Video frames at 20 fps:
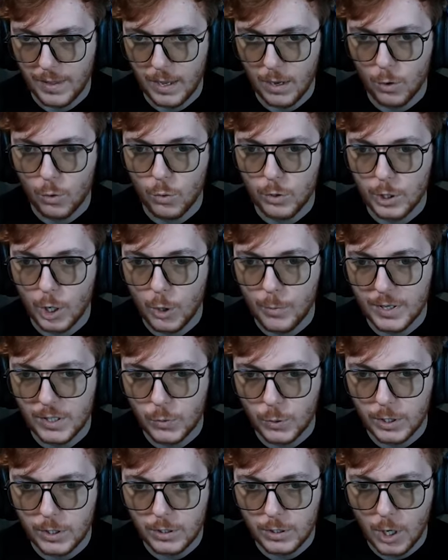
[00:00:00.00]
that. Oh, Gomez.
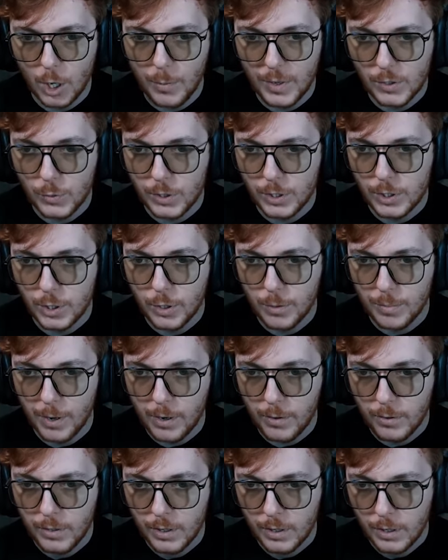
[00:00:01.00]
What you... Gomez, what are you doing,
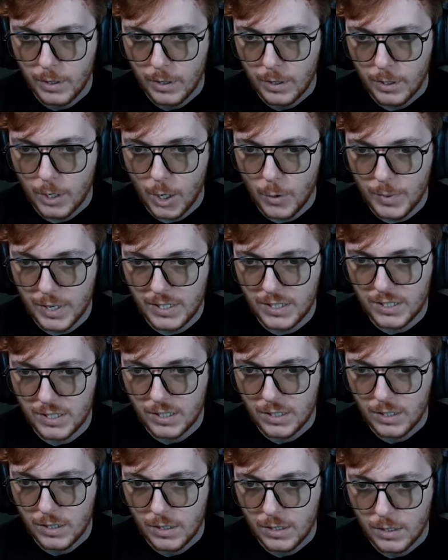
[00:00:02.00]
bro? Gomez.
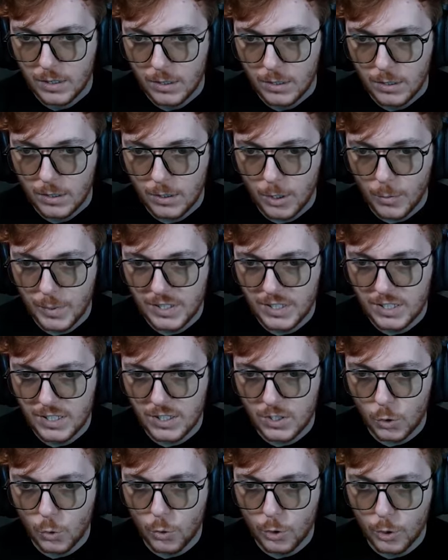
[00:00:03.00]
Gomez, this
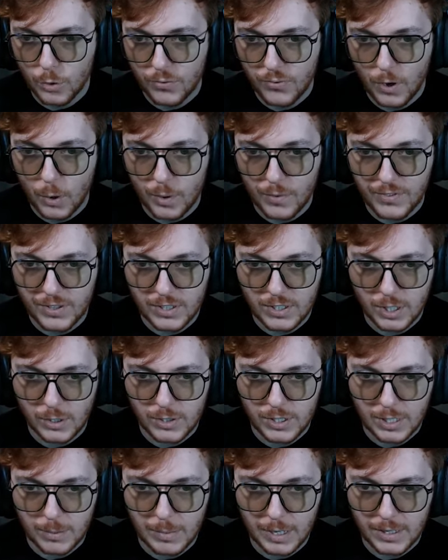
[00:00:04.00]
is all your fault if this
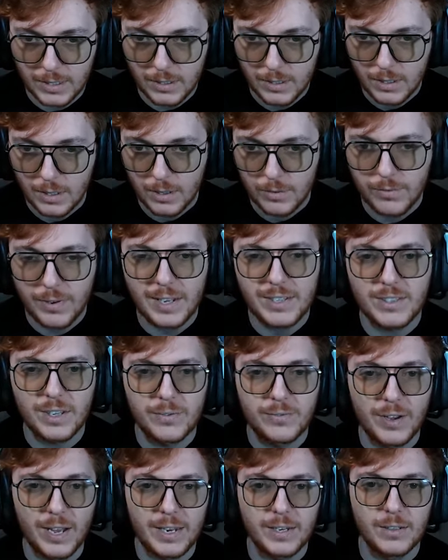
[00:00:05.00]
goes in, man. Van de
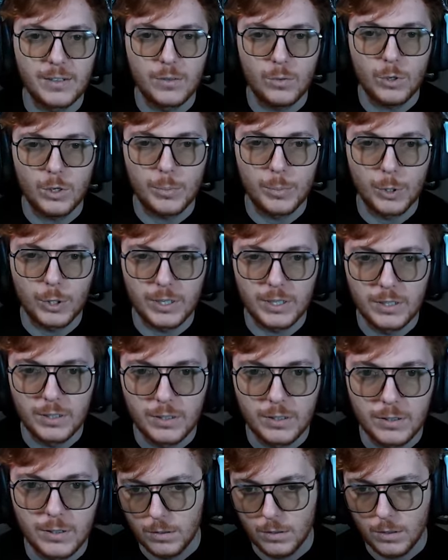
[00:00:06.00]
Ven. What a boy.
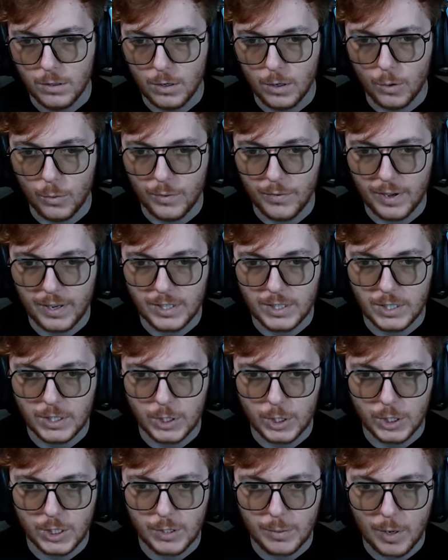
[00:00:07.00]
Oh, we've actually
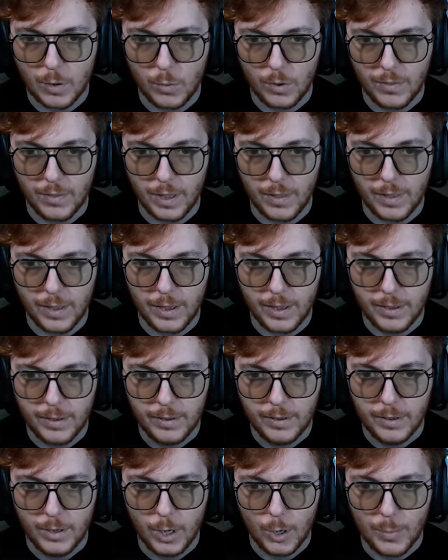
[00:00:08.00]
just about won that there.
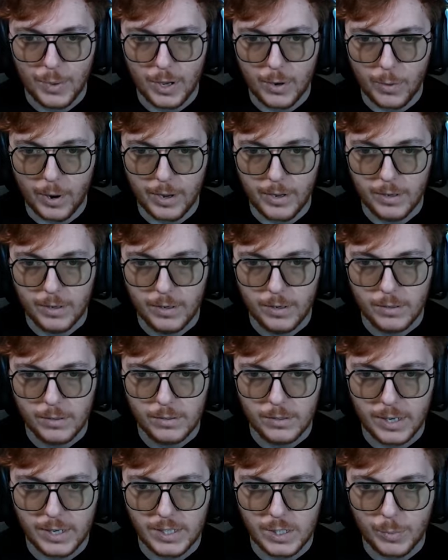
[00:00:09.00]
Abire
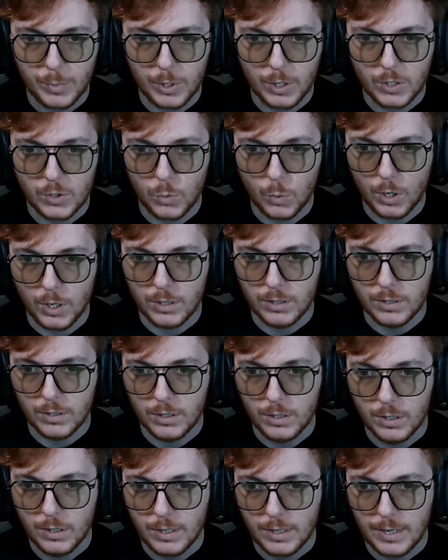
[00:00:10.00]
takes it past one.
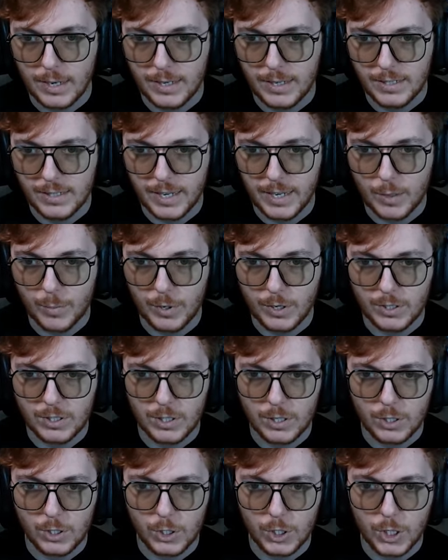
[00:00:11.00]
Can he take it past
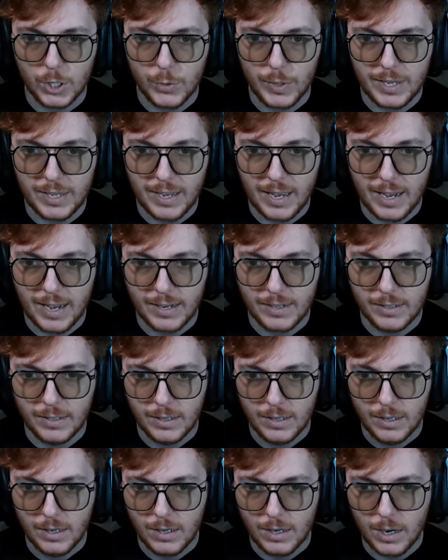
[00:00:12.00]
another two? He can.
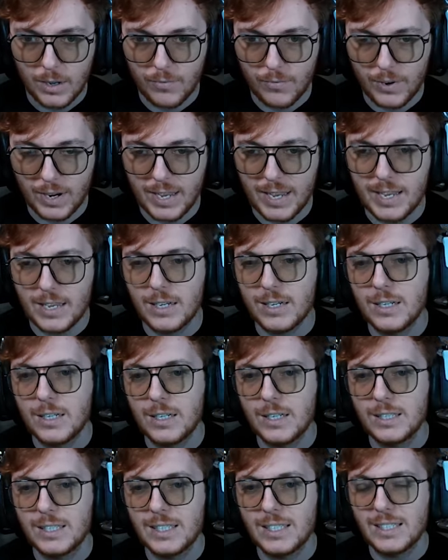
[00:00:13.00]
Lovely.
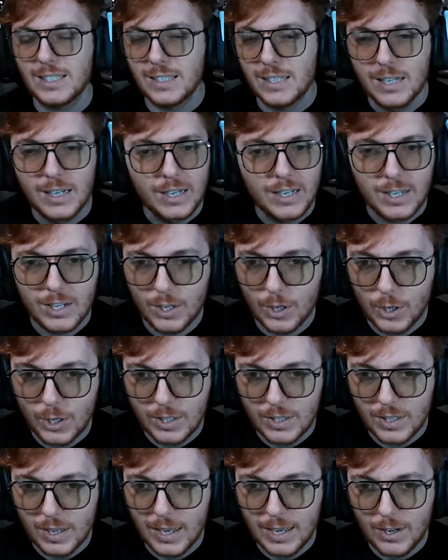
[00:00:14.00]
Oh, this... Look
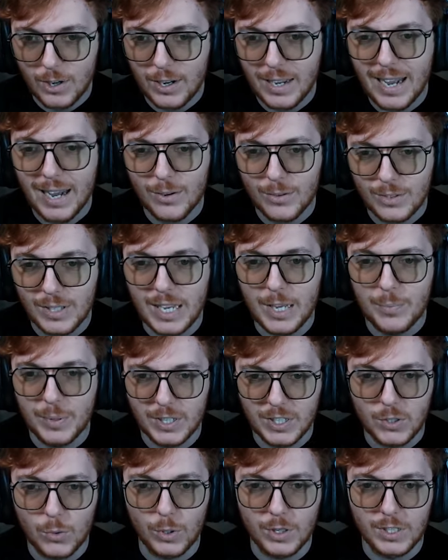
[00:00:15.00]
at that. Look at how deep
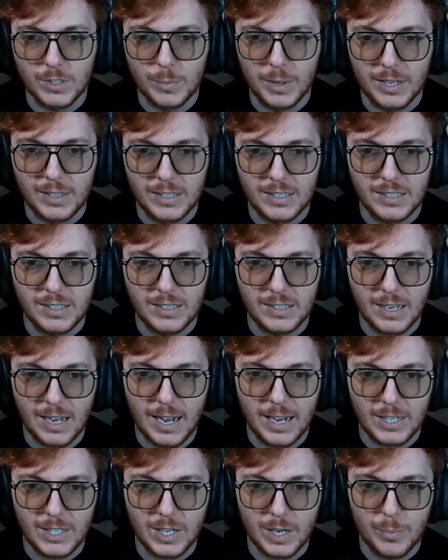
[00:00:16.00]
his squad is, man. This is
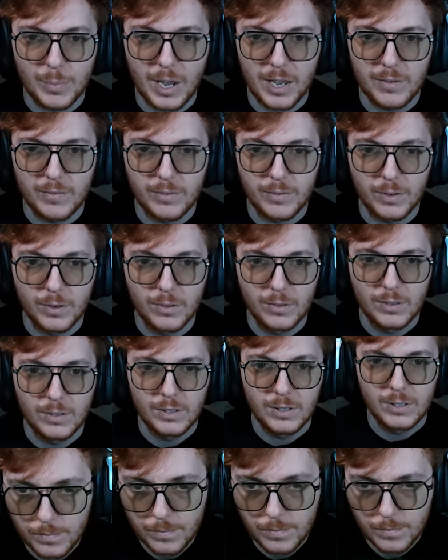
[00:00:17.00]
actually painful.
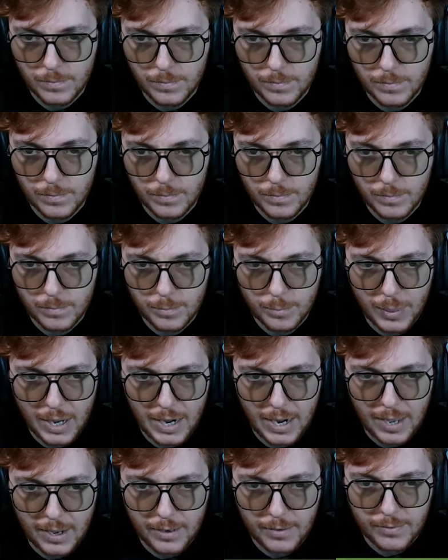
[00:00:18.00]

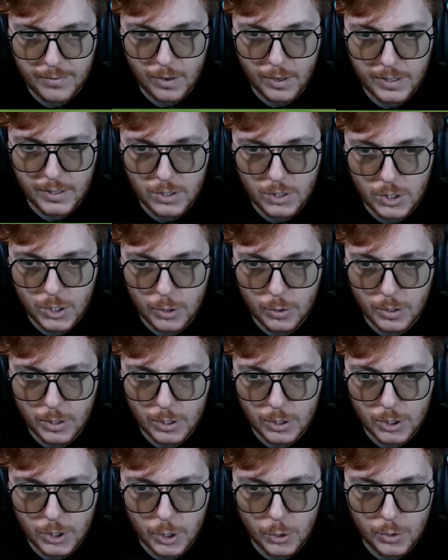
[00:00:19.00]
Ballack finds Suker.
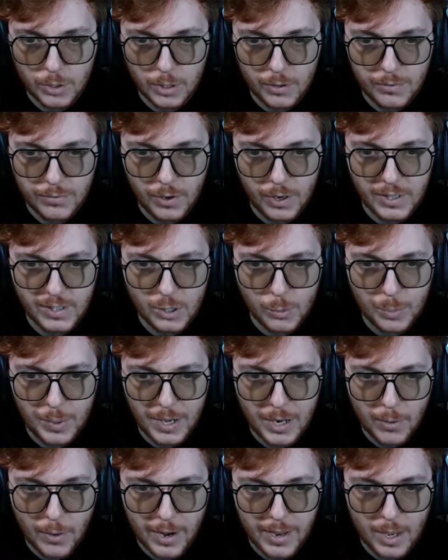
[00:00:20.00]
Suker finds
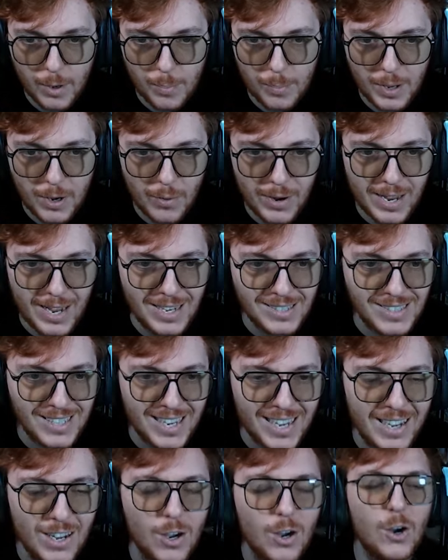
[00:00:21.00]
Abire. Abire
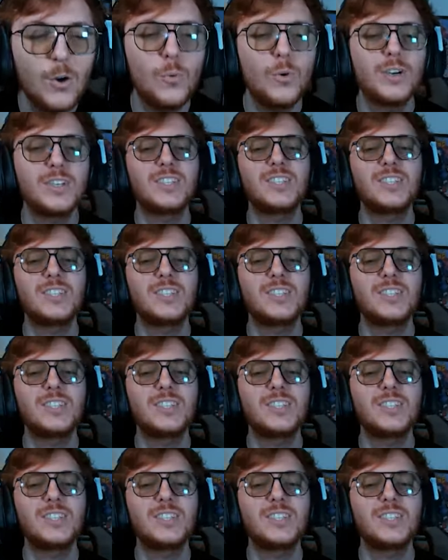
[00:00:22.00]
Eze. Oh, what a